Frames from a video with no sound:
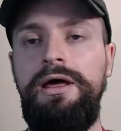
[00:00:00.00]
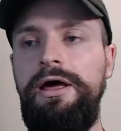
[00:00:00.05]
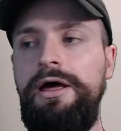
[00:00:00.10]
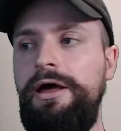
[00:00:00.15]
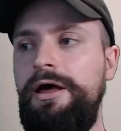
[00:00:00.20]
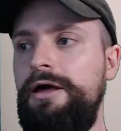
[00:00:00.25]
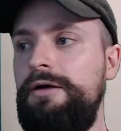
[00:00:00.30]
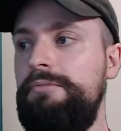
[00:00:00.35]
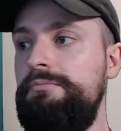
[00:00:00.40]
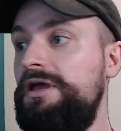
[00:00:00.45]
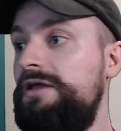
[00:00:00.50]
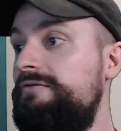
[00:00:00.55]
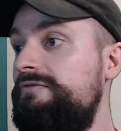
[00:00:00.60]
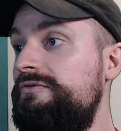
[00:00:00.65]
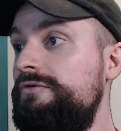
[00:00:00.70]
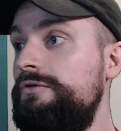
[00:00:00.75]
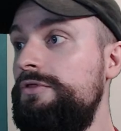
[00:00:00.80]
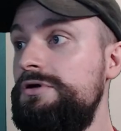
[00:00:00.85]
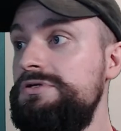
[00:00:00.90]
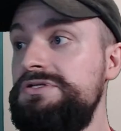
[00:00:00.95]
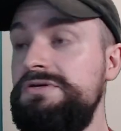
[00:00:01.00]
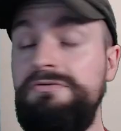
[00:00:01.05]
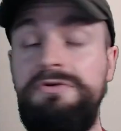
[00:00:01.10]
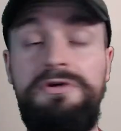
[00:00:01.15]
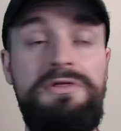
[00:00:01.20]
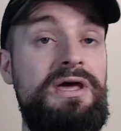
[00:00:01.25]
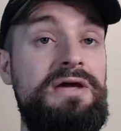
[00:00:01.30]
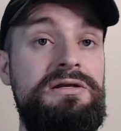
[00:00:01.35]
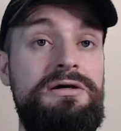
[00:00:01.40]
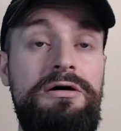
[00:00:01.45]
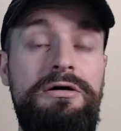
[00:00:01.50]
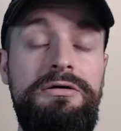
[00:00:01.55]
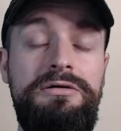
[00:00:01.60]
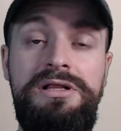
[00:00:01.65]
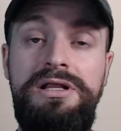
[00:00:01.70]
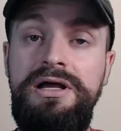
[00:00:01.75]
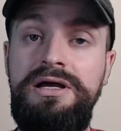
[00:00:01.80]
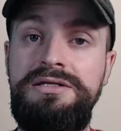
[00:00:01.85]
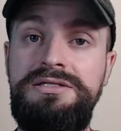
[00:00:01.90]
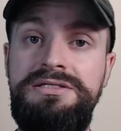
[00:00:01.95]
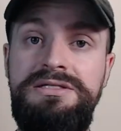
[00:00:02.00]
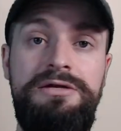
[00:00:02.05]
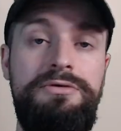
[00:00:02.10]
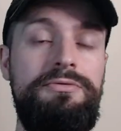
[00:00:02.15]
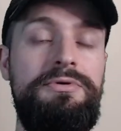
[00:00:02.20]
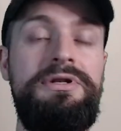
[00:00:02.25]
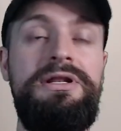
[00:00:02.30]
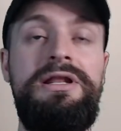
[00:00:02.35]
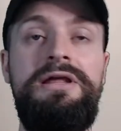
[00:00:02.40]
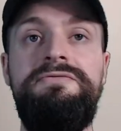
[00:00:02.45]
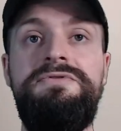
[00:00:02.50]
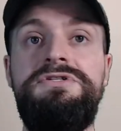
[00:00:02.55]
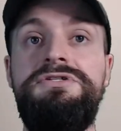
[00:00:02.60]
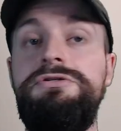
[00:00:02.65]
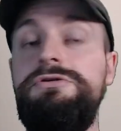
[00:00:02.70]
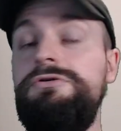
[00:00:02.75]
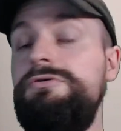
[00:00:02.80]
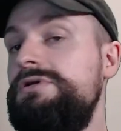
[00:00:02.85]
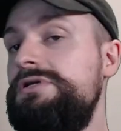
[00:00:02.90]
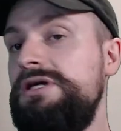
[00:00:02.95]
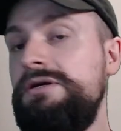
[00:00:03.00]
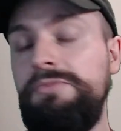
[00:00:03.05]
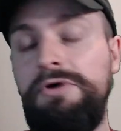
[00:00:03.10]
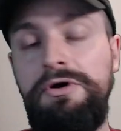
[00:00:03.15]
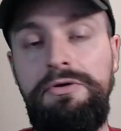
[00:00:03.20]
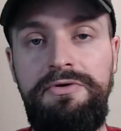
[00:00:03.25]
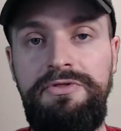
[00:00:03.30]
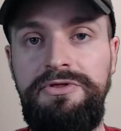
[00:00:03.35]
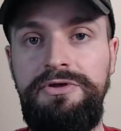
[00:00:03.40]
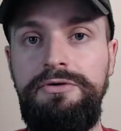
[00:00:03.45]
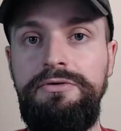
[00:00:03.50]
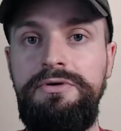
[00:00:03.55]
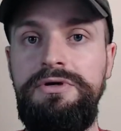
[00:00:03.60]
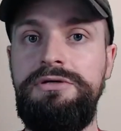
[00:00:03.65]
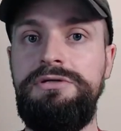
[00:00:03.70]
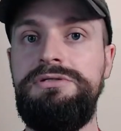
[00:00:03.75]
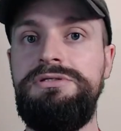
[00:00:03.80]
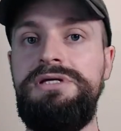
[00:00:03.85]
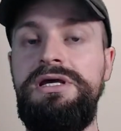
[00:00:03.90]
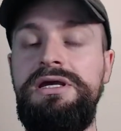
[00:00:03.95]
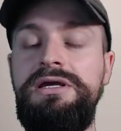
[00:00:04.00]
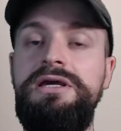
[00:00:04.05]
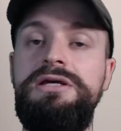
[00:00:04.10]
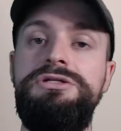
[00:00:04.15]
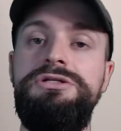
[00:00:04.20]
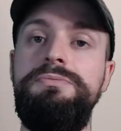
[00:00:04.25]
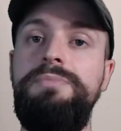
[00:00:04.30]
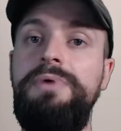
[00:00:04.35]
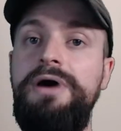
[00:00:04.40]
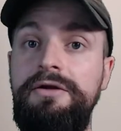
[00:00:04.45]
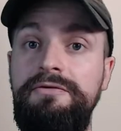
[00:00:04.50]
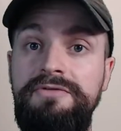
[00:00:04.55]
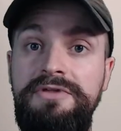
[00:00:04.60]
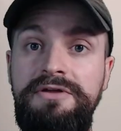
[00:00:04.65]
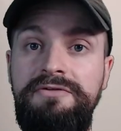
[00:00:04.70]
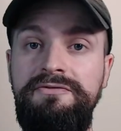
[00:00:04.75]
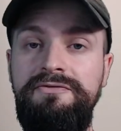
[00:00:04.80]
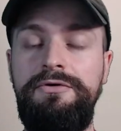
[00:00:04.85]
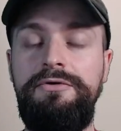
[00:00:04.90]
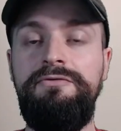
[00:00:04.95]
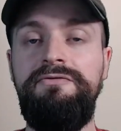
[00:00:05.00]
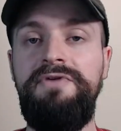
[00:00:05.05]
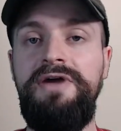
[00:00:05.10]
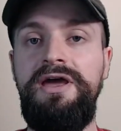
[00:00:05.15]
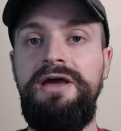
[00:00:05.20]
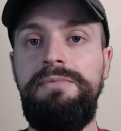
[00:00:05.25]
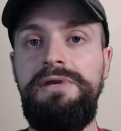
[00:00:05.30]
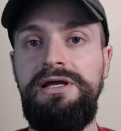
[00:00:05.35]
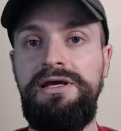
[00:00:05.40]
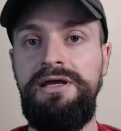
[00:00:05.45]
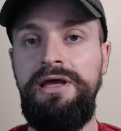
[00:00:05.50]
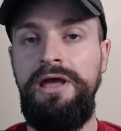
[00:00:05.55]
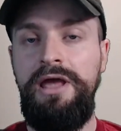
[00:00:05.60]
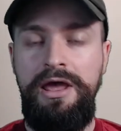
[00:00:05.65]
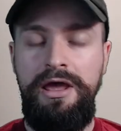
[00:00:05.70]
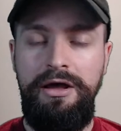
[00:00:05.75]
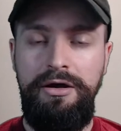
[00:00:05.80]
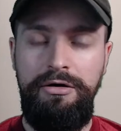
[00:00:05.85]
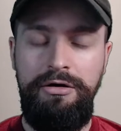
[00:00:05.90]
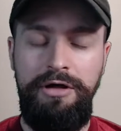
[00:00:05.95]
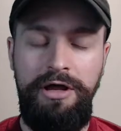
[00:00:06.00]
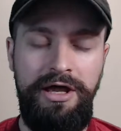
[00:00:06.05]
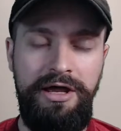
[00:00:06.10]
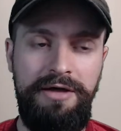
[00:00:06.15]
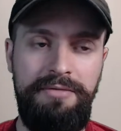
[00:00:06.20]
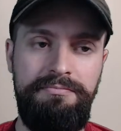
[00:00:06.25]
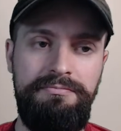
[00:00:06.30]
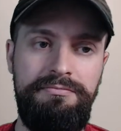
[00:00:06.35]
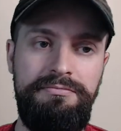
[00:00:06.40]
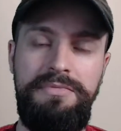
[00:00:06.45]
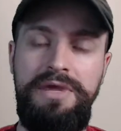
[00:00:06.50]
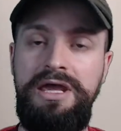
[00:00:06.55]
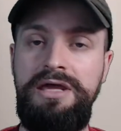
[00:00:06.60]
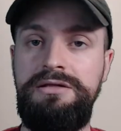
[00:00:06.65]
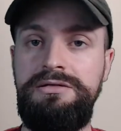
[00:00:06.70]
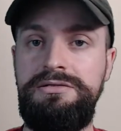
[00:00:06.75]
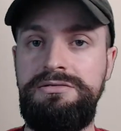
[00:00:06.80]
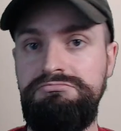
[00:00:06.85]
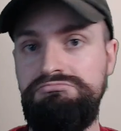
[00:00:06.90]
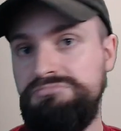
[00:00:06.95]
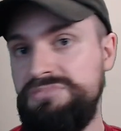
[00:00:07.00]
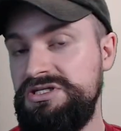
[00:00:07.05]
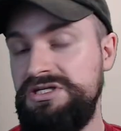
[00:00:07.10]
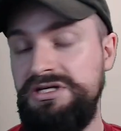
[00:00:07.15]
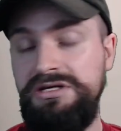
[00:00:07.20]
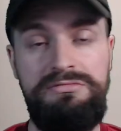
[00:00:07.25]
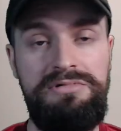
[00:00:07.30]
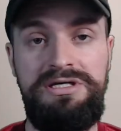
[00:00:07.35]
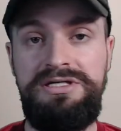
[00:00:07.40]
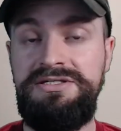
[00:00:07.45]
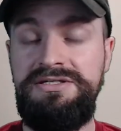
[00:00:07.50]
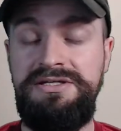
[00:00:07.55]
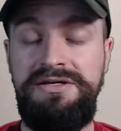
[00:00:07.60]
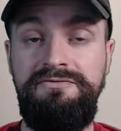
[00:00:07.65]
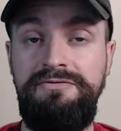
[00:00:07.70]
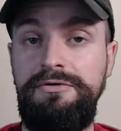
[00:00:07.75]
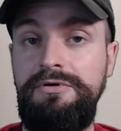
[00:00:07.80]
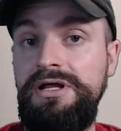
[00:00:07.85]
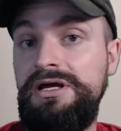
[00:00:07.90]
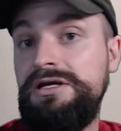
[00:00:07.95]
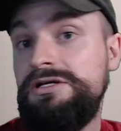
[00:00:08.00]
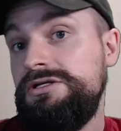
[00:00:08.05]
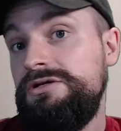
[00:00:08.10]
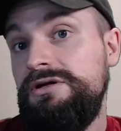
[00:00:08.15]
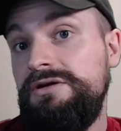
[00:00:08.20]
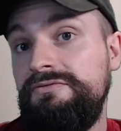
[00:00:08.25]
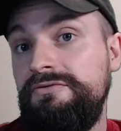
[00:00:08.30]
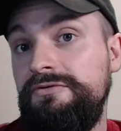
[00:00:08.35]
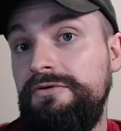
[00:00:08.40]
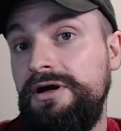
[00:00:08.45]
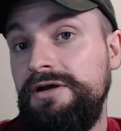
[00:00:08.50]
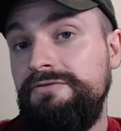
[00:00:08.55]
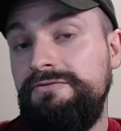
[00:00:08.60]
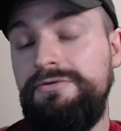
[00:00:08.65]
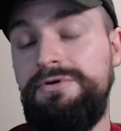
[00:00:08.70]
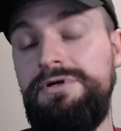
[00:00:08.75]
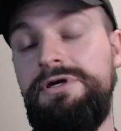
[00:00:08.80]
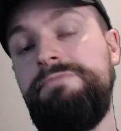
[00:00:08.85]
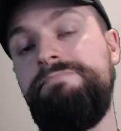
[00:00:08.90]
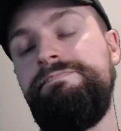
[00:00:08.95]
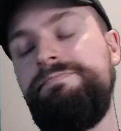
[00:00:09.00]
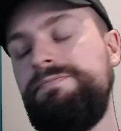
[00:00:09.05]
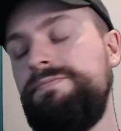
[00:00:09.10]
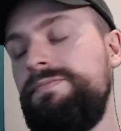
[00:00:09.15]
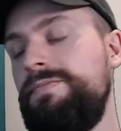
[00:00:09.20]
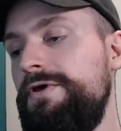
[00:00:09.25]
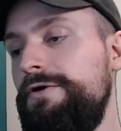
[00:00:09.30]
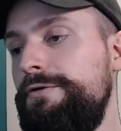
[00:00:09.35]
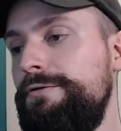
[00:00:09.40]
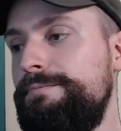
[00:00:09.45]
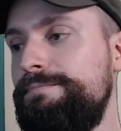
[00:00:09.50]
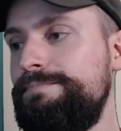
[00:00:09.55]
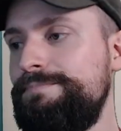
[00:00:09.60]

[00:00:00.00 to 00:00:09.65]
And for those of you that aren't clients yet, we'd love to do a demo with you and get you part of the infoodle family and see, is infoodle actually even right for you? Cool.